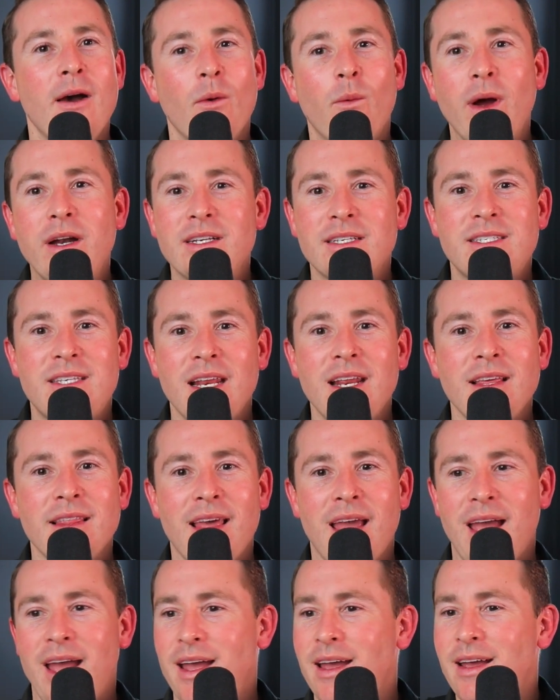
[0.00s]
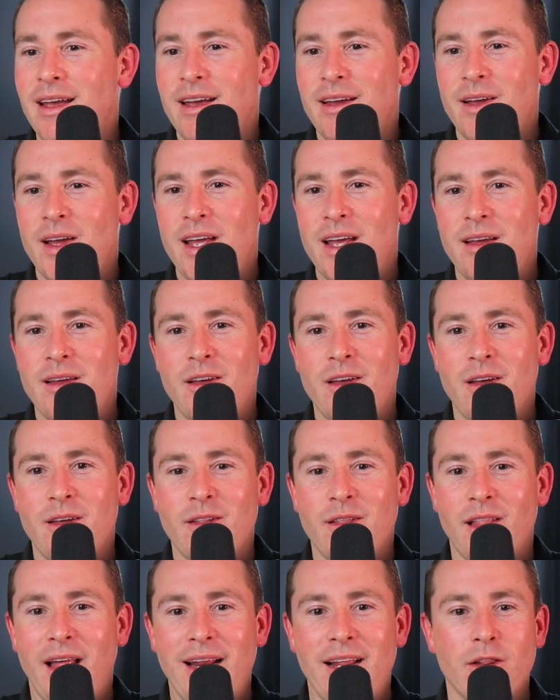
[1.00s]
We're just sitting there
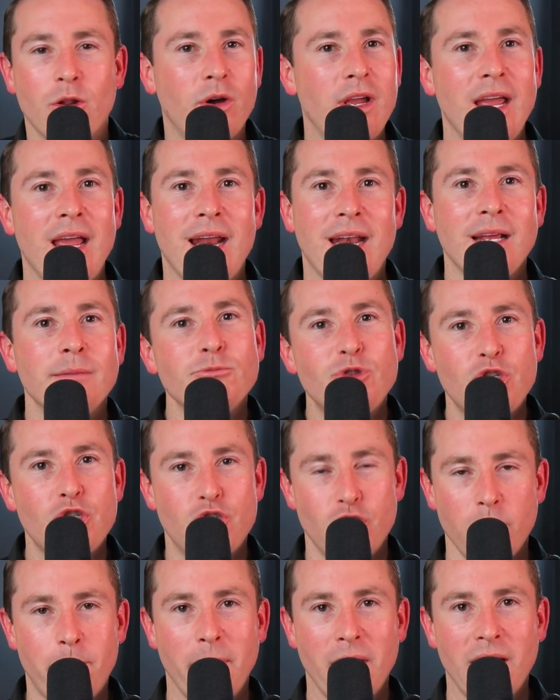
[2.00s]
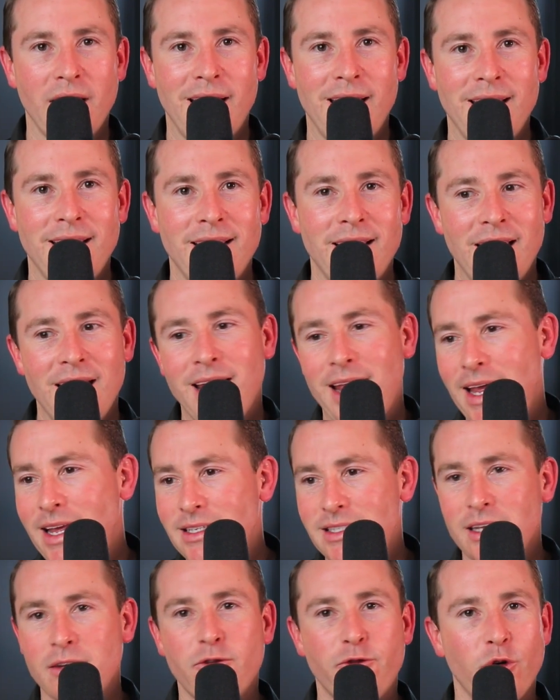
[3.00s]
like looking at him stupidly.
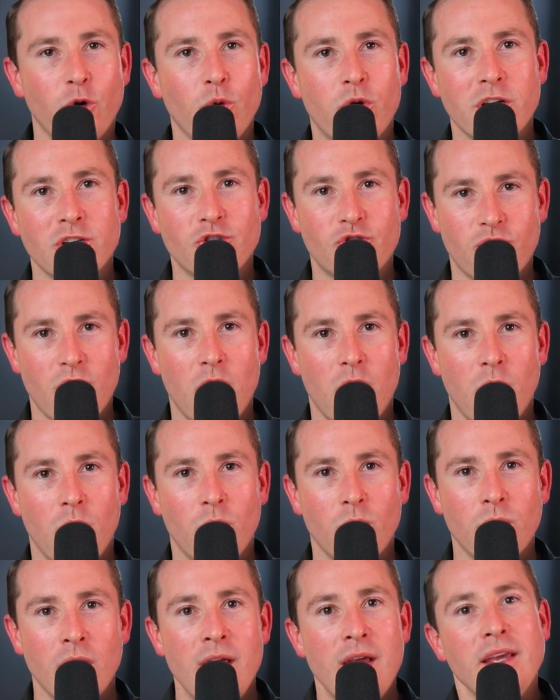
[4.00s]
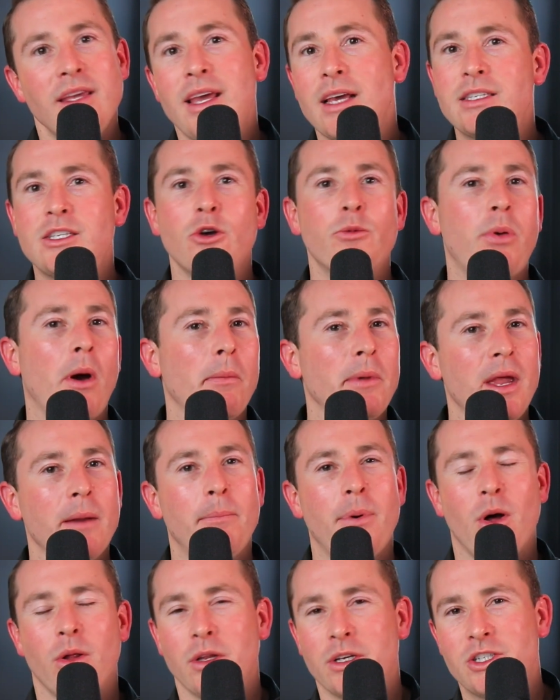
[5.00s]
He's in full control. Yes, he'll probably
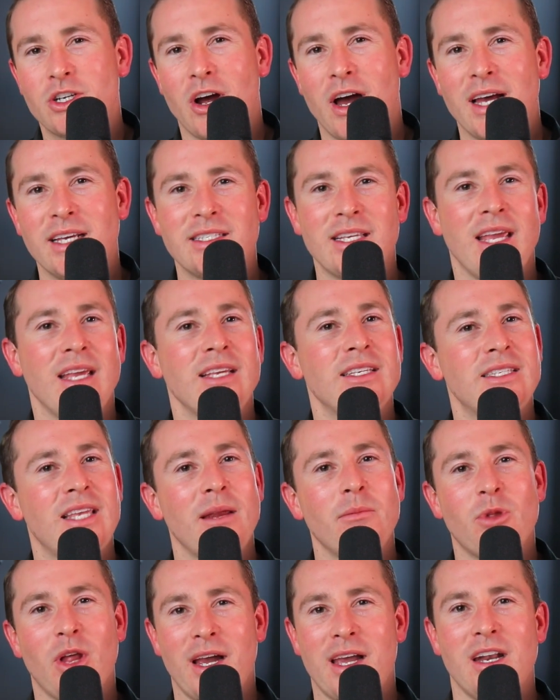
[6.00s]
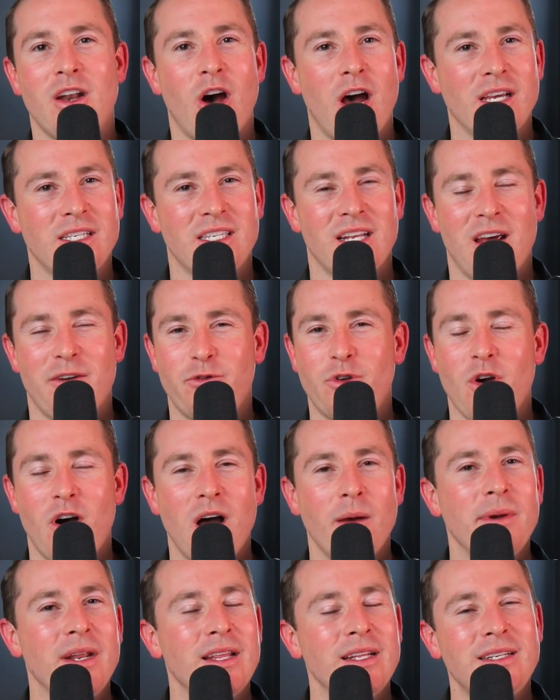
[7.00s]
apologize. He seemed like a nice enough
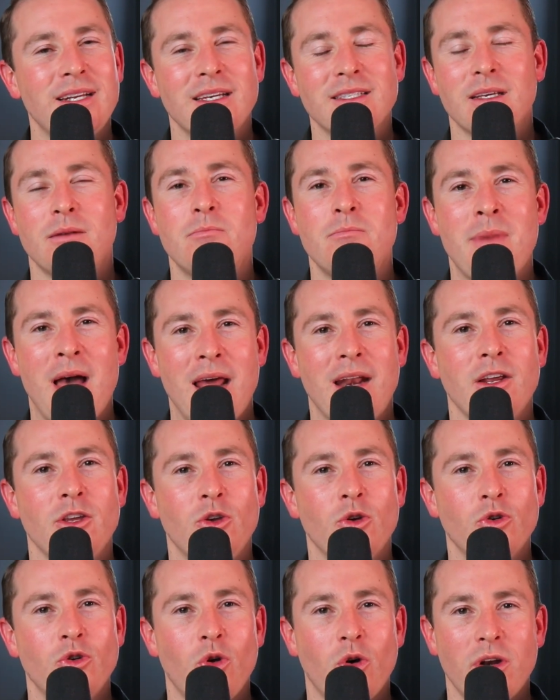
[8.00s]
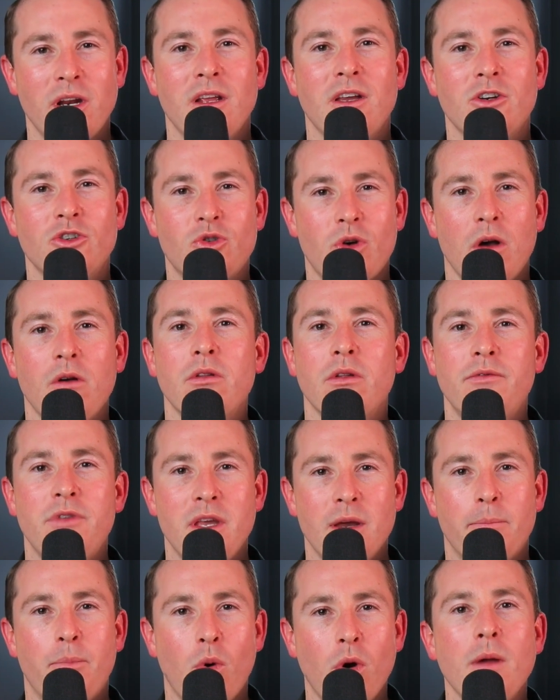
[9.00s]
guy, but it doesn't matter. You're not in control of
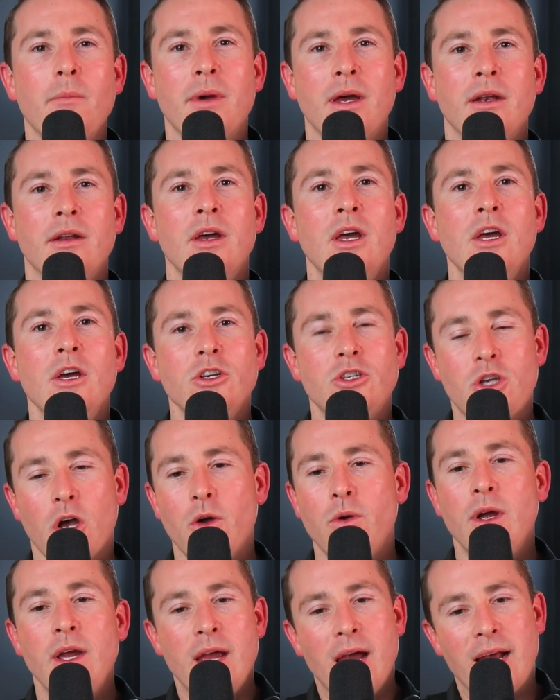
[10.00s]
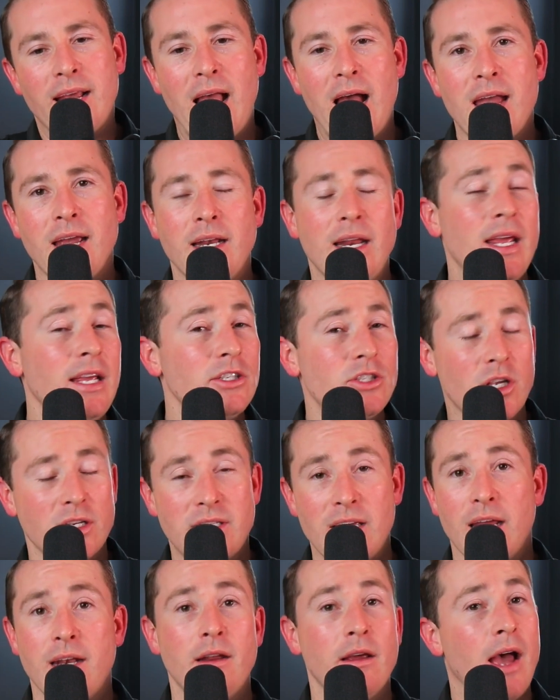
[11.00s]
the appointment. So again, he's
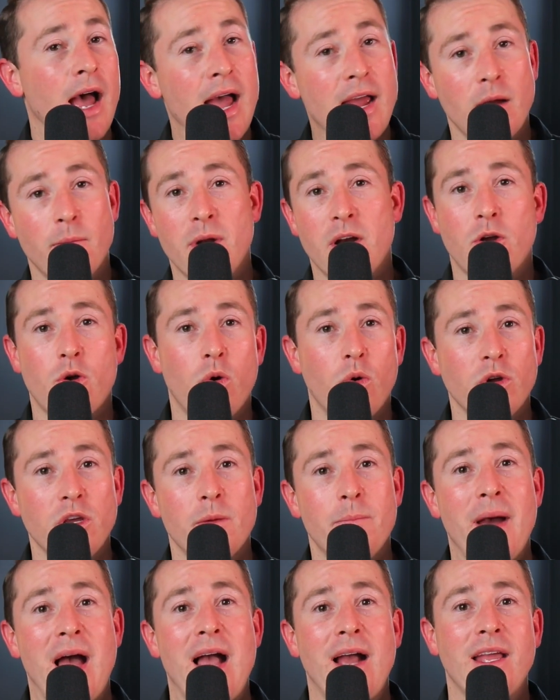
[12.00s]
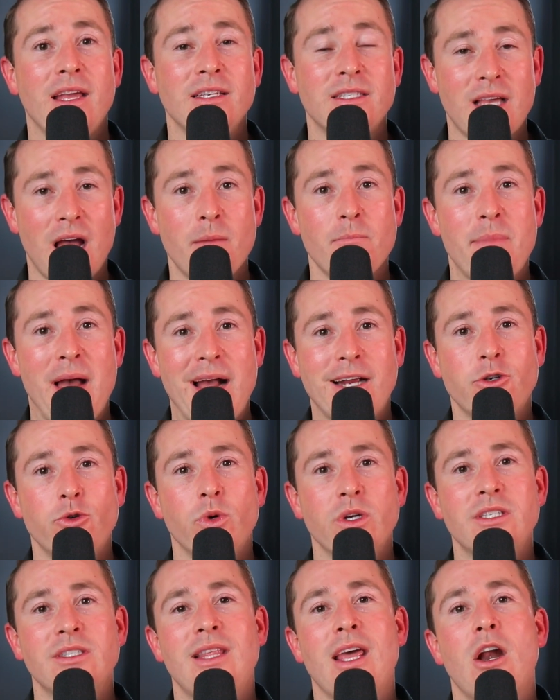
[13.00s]
said, hey, I'm going to call you back. He's come back
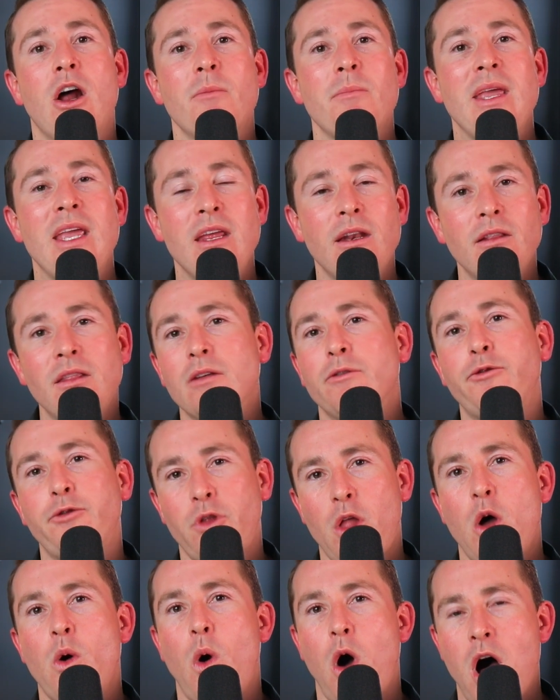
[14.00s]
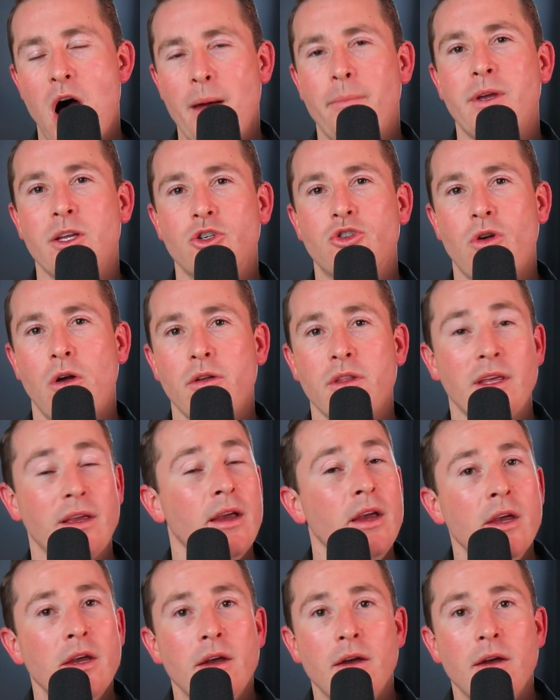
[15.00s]
to us. Then I'm in the flow. I'm controlling him.